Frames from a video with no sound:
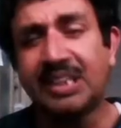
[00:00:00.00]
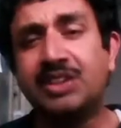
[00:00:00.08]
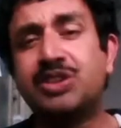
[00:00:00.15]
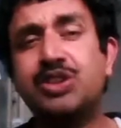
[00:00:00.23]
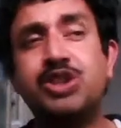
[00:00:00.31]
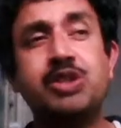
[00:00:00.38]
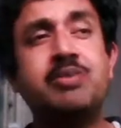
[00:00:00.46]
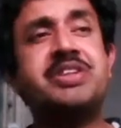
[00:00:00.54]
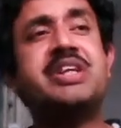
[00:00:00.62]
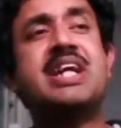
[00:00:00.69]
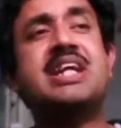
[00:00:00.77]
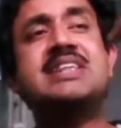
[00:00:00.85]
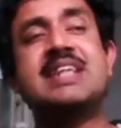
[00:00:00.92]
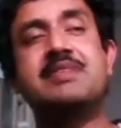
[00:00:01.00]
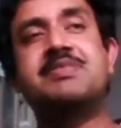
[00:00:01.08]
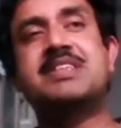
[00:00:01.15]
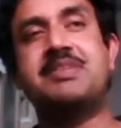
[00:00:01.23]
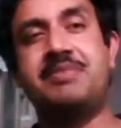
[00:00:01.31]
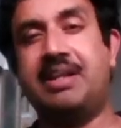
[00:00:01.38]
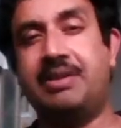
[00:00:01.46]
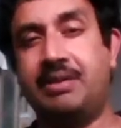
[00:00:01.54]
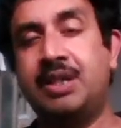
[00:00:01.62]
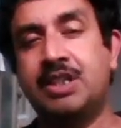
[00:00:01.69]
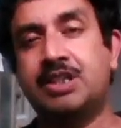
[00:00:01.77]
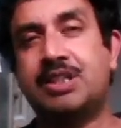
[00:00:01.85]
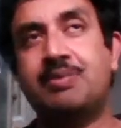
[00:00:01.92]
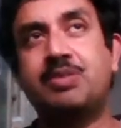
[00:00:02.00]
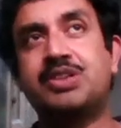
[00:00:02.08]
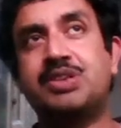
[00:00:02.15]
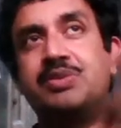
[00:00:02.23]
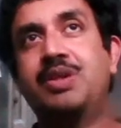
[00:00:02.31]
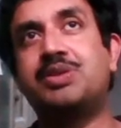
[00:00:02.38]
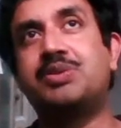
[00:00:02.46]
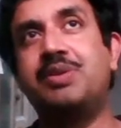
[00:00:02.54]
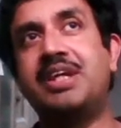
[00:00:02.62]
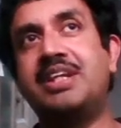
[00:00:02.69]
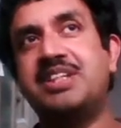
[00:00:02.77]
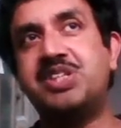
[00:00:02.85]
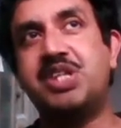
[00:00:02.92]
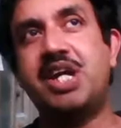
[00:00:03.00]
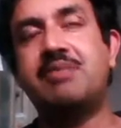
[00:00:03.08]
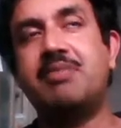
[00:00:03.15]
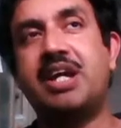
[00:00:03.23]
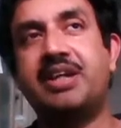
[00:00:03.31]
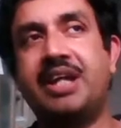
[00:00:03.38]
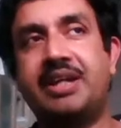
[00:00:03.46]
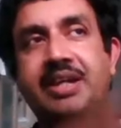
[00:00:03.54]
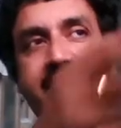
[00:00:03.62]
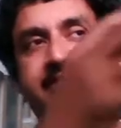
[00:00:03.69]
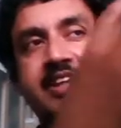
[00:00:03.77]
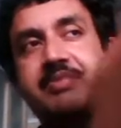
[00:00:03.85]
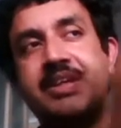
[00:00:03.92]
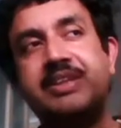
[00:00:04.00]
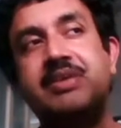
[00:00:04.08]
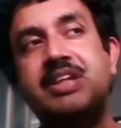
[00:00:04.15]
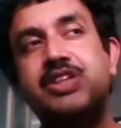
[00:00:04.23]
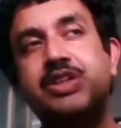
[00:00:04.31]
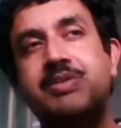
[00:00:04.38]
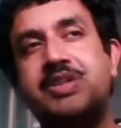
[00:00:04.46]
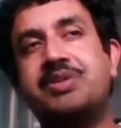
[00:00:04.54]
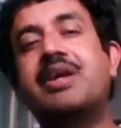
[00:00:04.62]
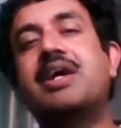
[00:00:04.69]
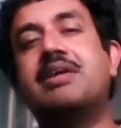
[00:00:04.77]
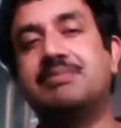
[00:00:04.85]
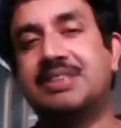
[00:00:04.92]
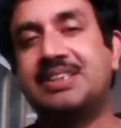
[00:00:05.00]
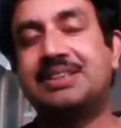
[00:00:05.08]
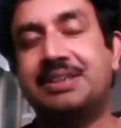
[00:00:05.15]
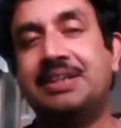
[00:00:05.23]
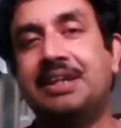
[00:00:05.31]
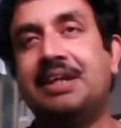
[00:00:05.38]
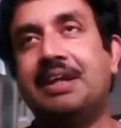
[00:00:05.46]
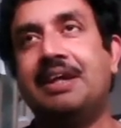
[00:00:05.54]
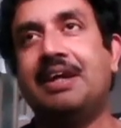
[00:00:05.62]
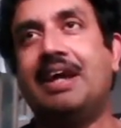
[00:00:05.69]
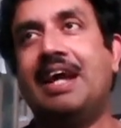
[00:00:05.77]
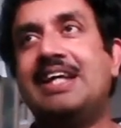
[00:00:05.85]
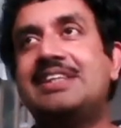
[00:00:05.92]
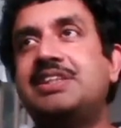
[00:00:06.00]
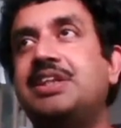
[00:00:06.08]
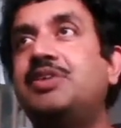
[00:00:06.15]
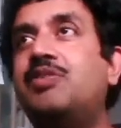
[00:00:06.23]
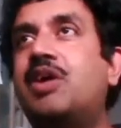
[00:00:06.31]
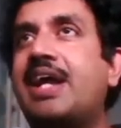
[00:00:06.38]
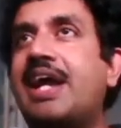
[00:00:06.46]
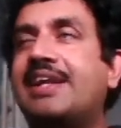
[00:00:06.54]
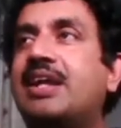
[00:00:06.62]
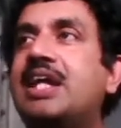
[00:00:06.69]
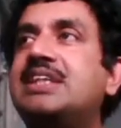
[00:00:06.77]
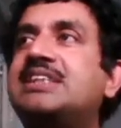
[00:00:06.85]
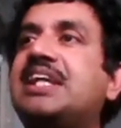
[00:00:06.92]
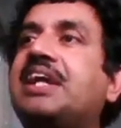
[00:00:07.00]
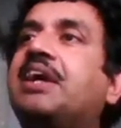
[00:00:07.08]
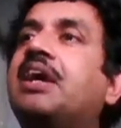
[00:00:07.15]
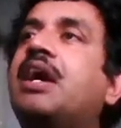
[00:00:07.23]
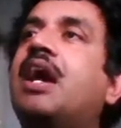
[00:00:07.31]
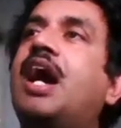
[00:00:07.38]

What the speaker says: So geometrically self-similar. Suppose you are doing in share market, a very particular geometry comes, and you are analyzing